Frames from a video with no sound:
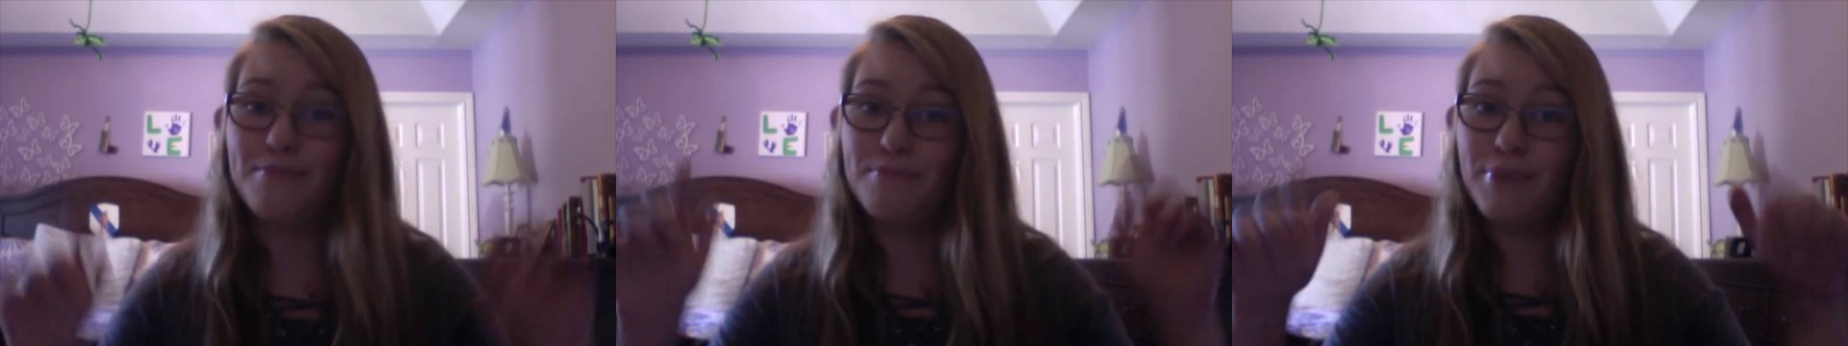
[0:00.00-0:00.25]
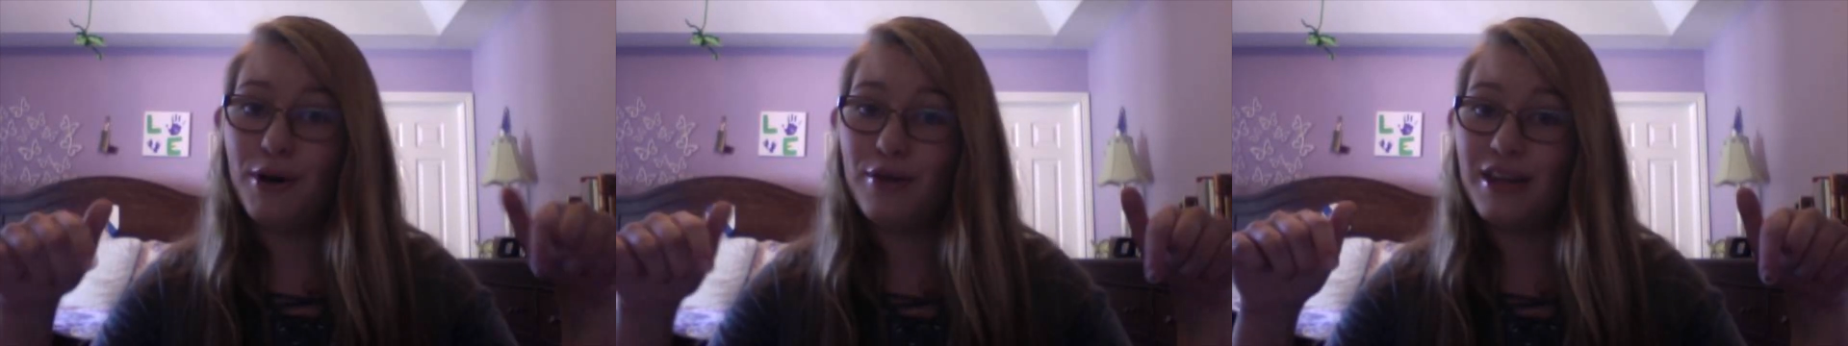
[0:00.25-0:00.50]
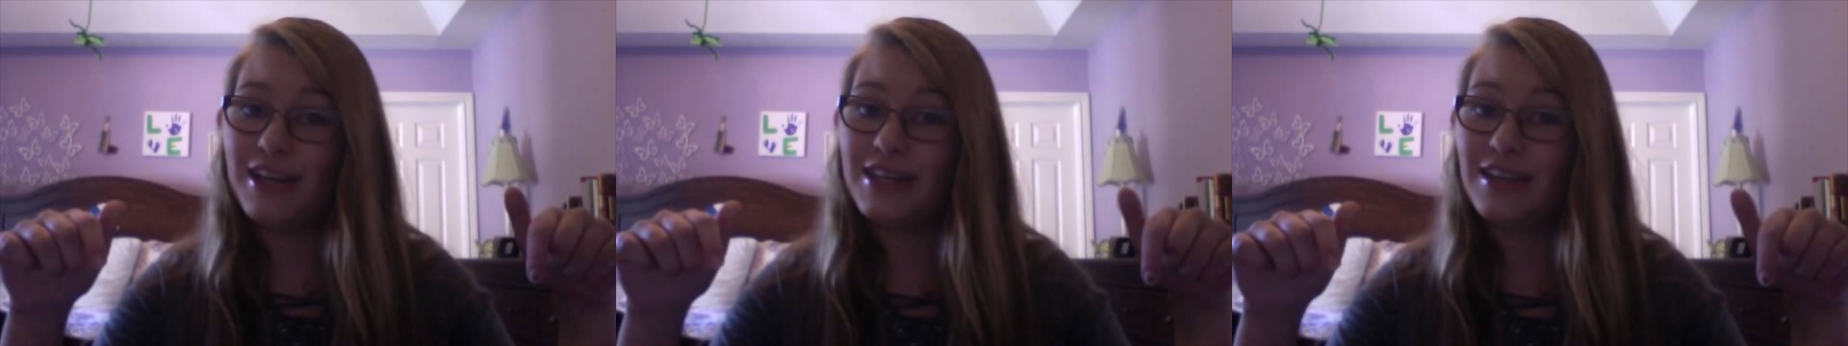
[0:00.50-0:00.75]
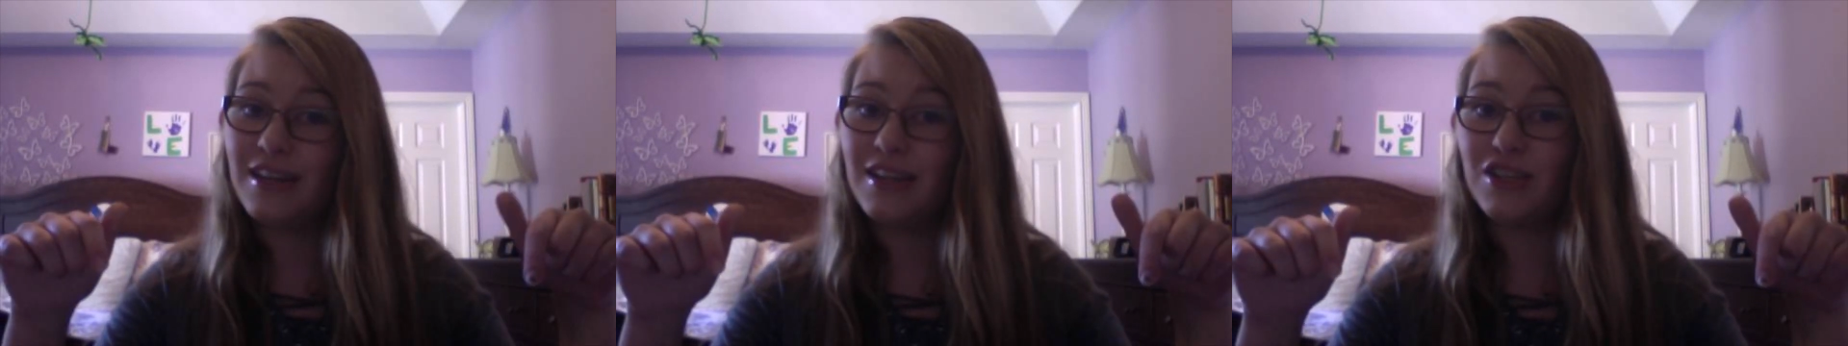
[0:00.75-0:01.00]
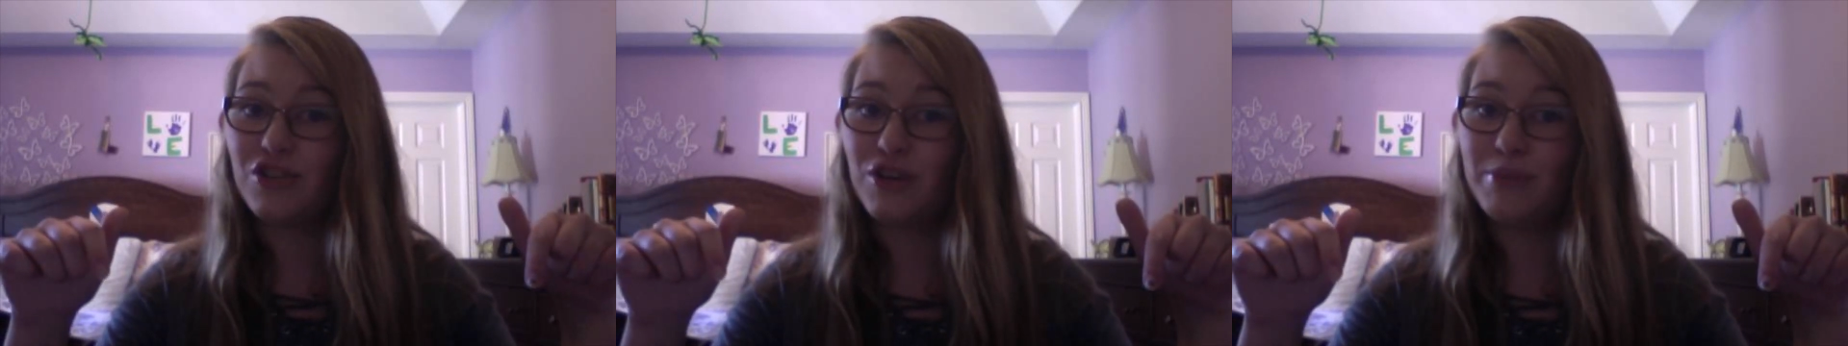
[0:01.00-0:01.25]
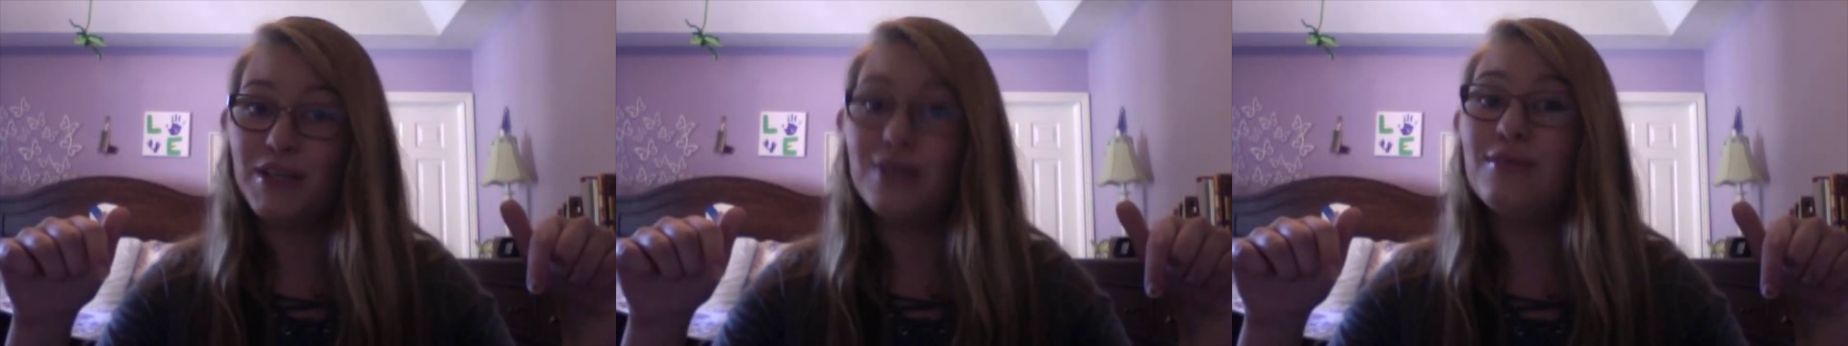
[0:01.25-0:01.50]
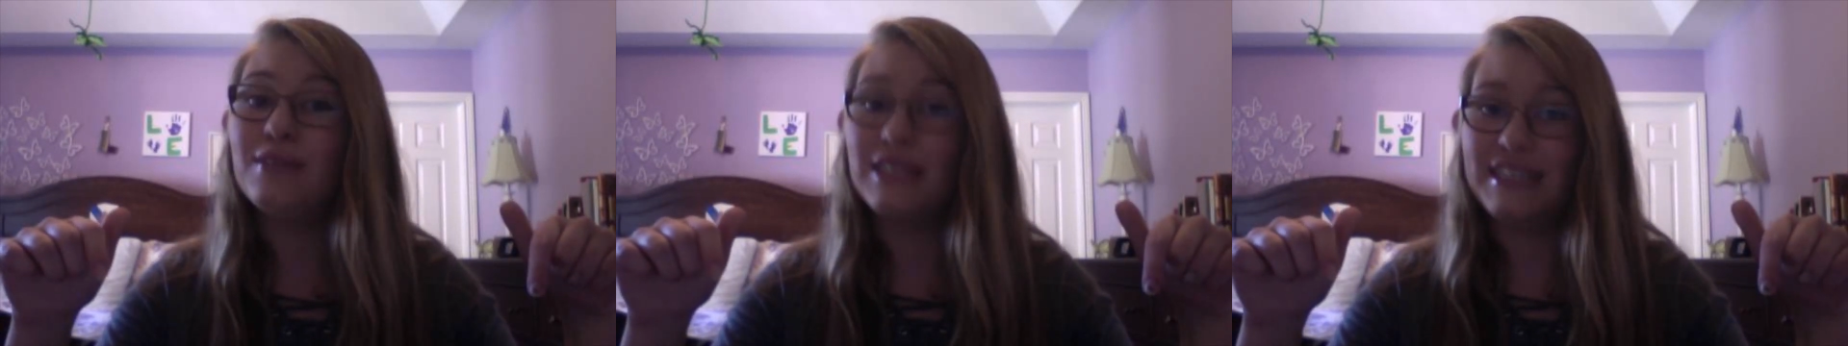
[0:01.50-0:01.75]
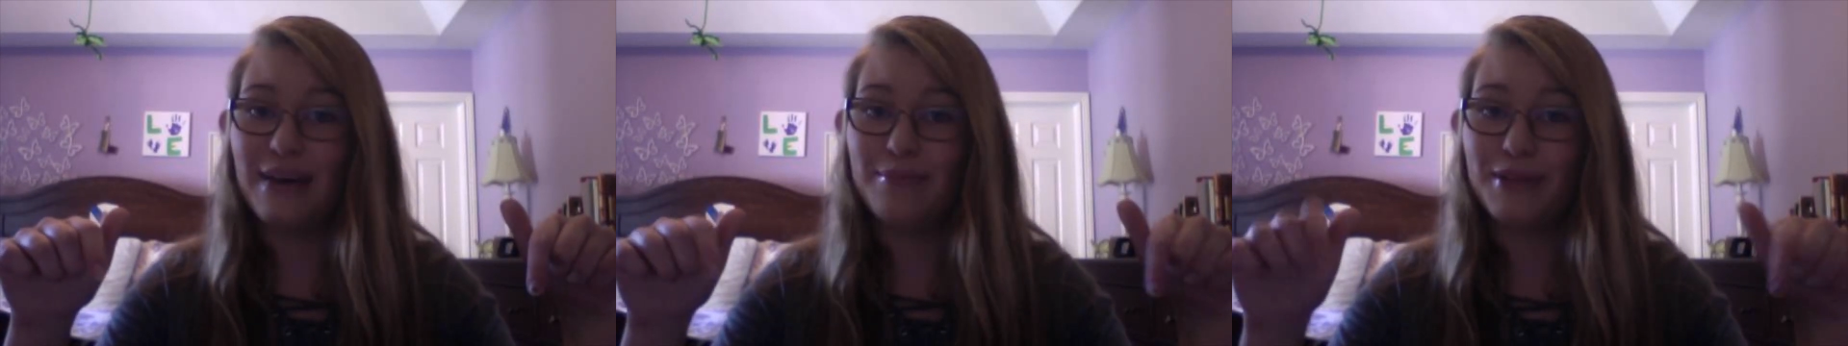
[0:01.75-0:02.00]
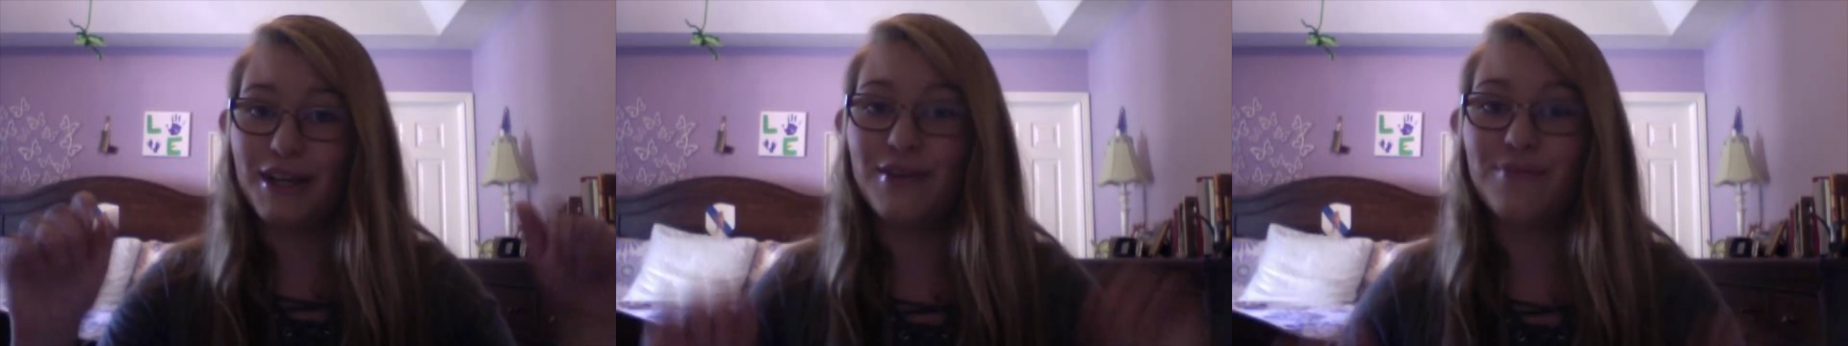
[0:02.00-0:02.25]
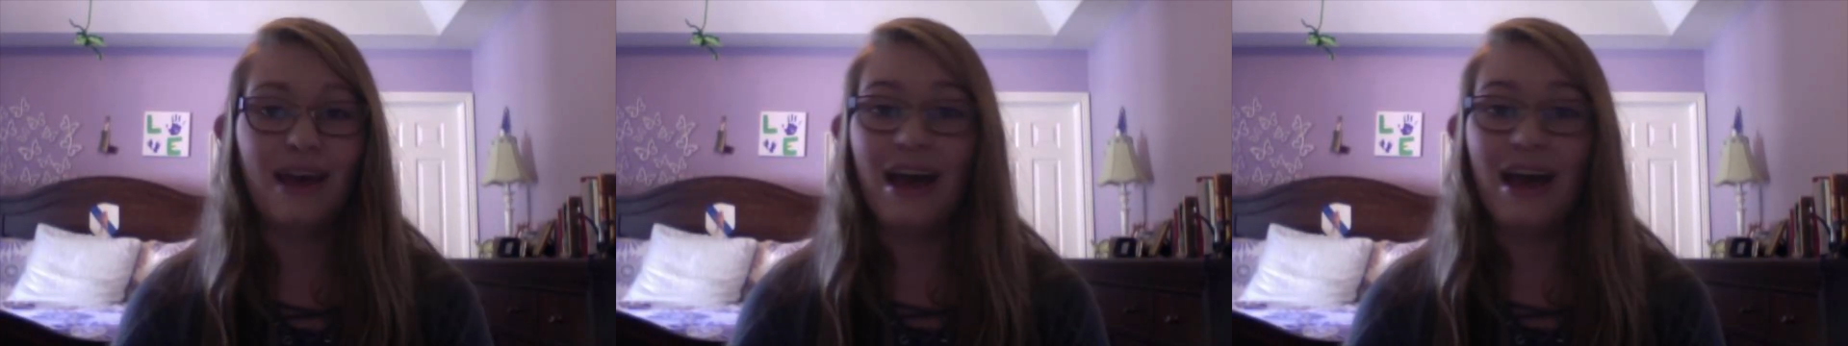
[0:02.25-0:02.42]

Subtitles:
both linked in the description down below.